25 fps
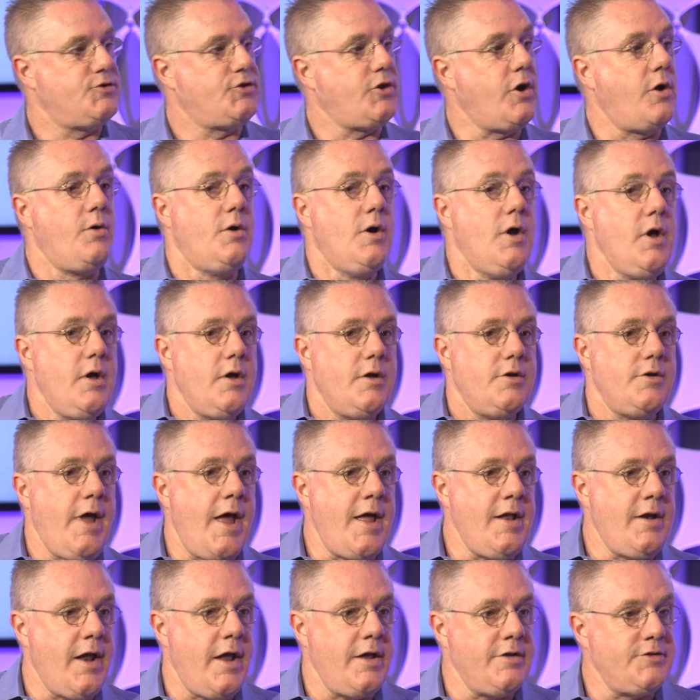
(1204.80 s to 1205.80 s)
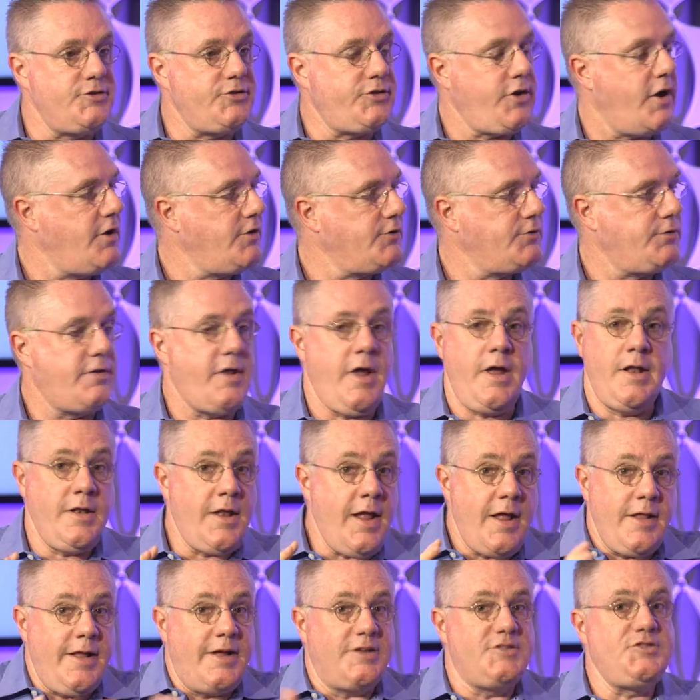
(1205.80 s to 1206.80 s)
So, and sales, and
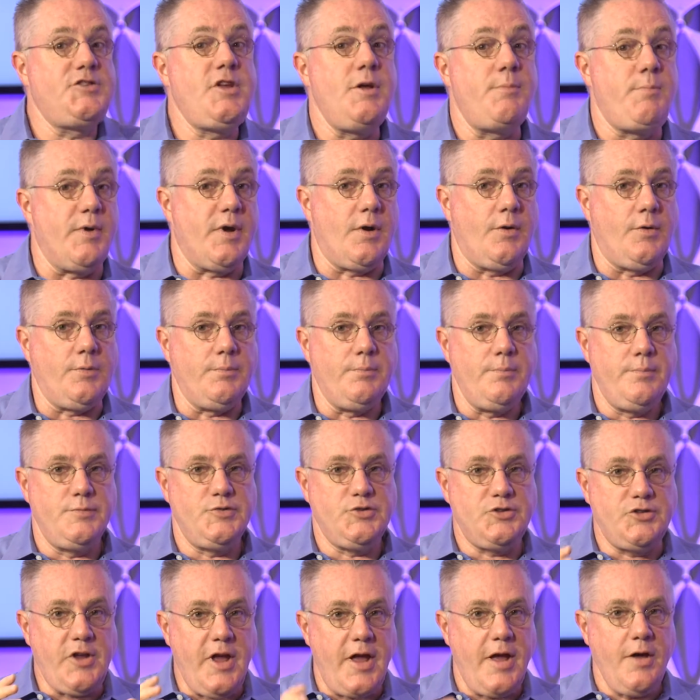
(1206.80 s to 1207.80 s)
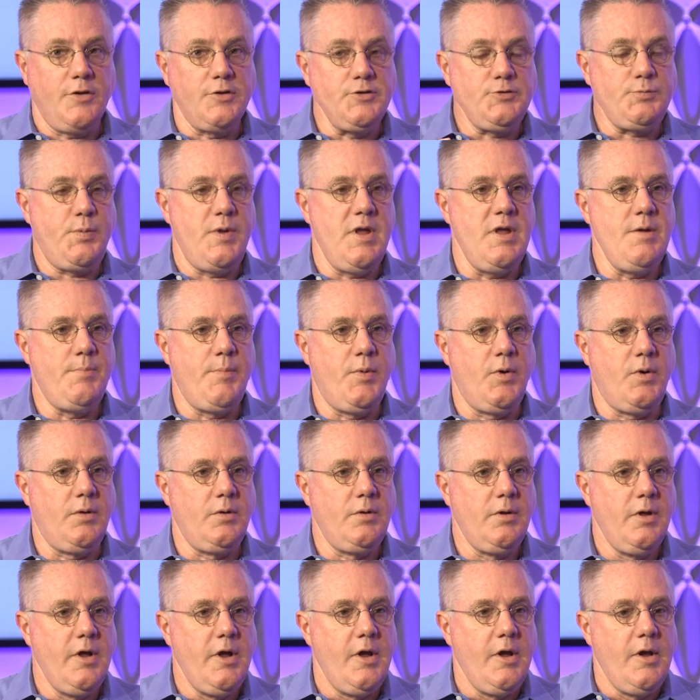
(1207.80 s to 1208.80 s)
that's typical.
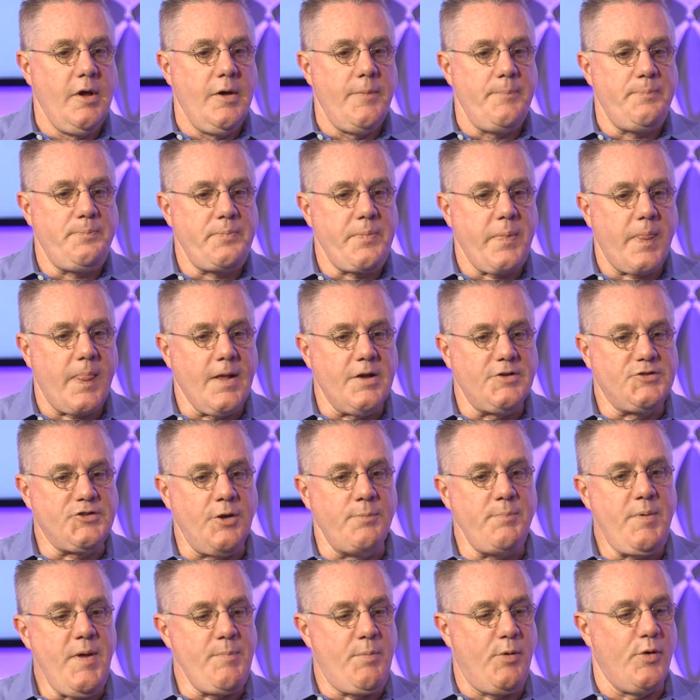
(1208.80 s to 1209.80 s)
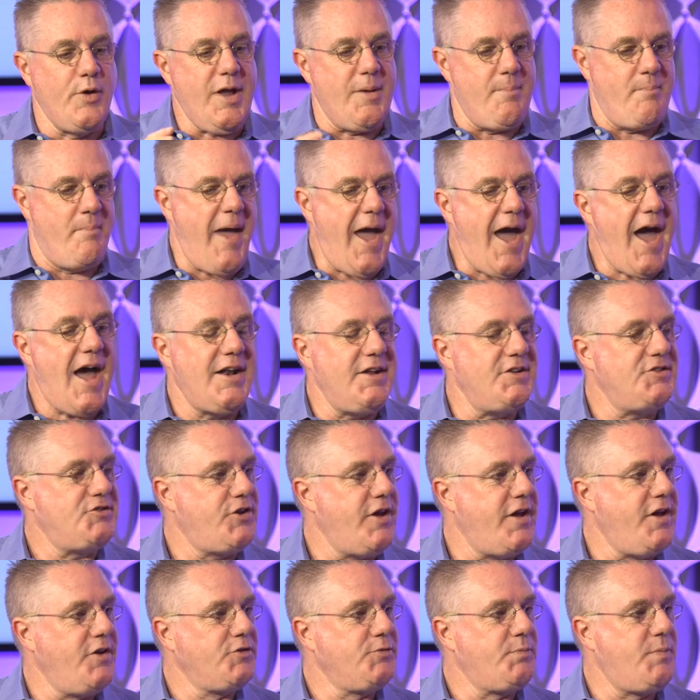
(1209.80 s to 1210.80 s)
Salespeople, some people get mad at
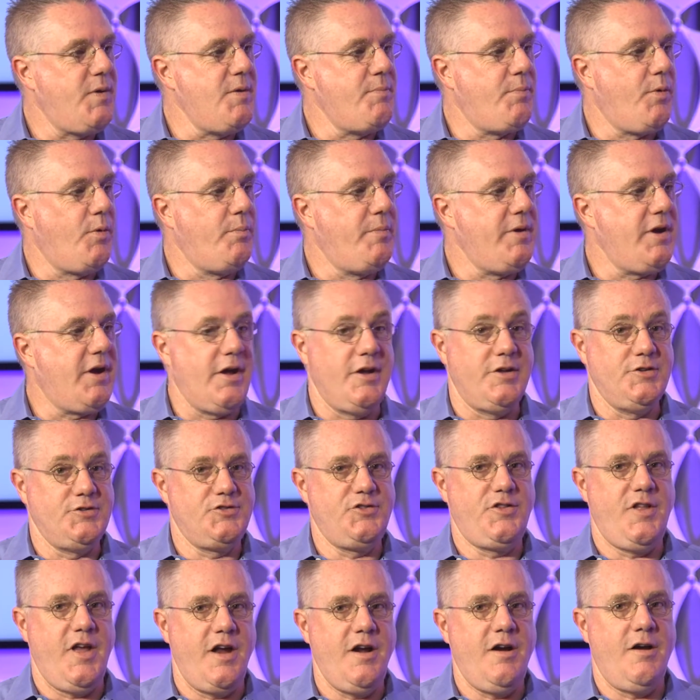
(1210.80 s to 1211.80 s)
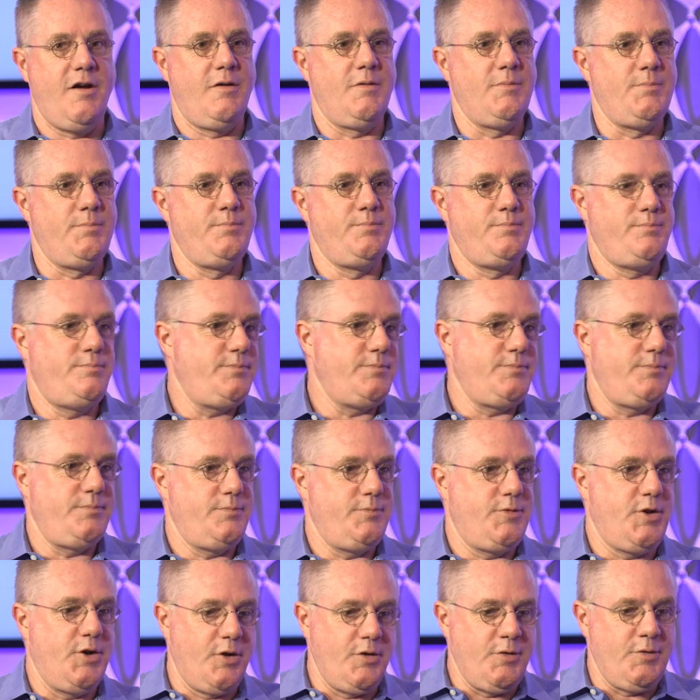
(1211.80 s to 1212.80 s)
salespeople because the
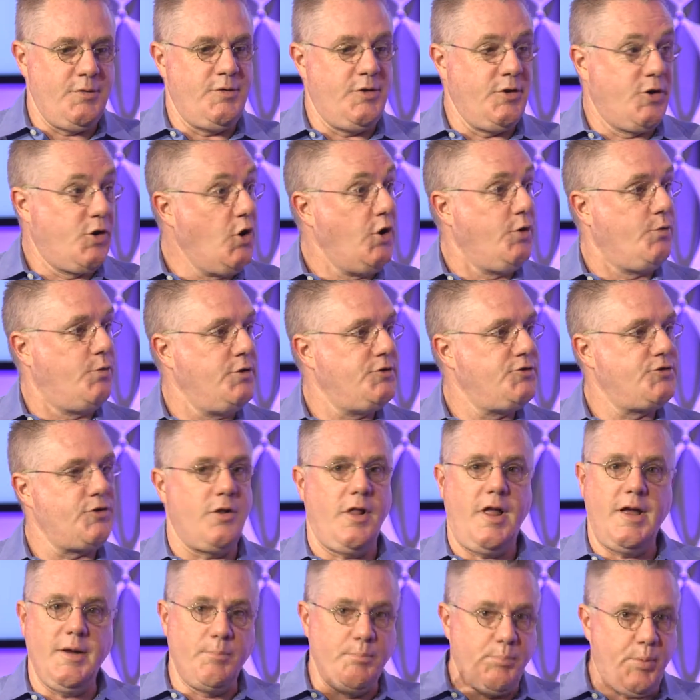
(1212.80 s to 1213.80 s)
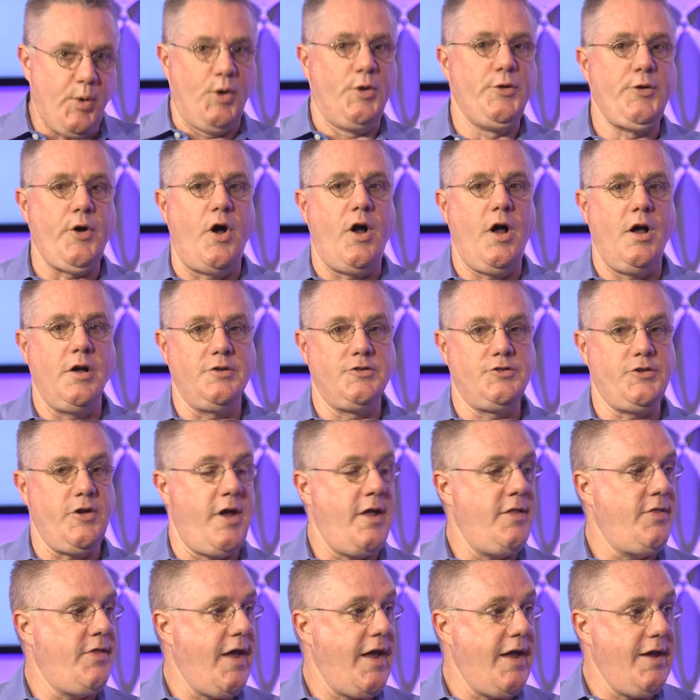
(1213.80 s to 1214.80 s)
good ones are like bulldogs,
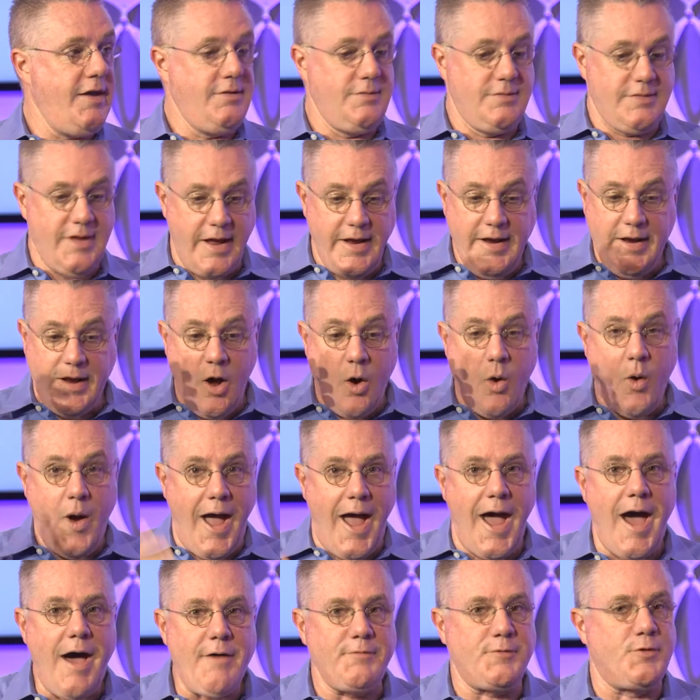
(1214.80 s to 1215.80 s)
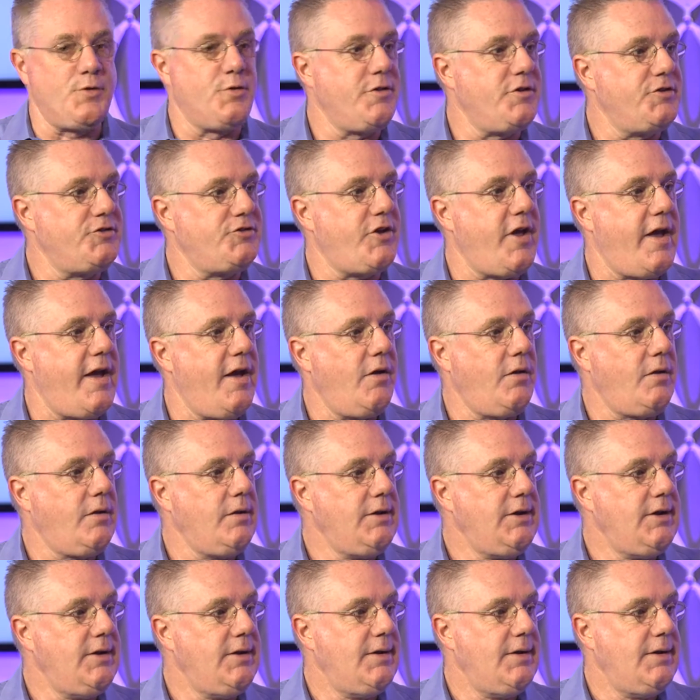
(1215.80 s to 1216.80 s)
and they go after the sale.
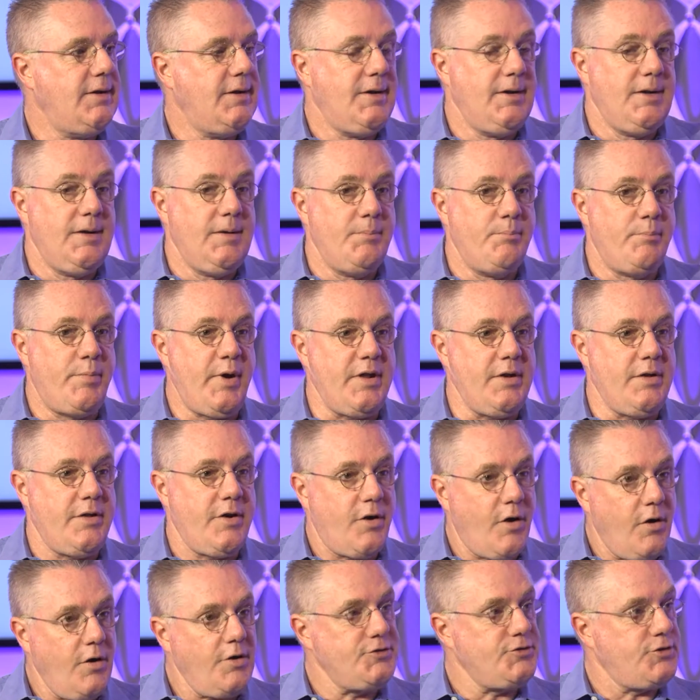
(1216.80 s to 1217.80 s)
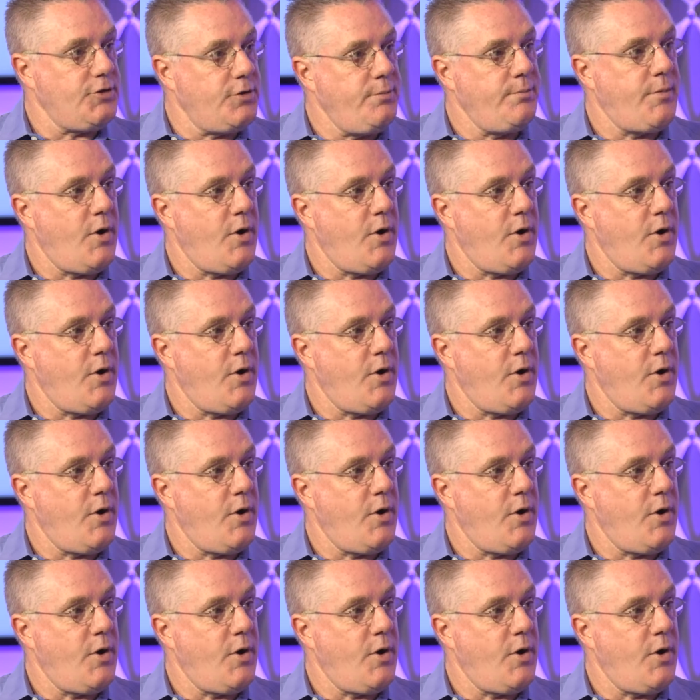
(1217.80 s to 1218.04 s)
But they're also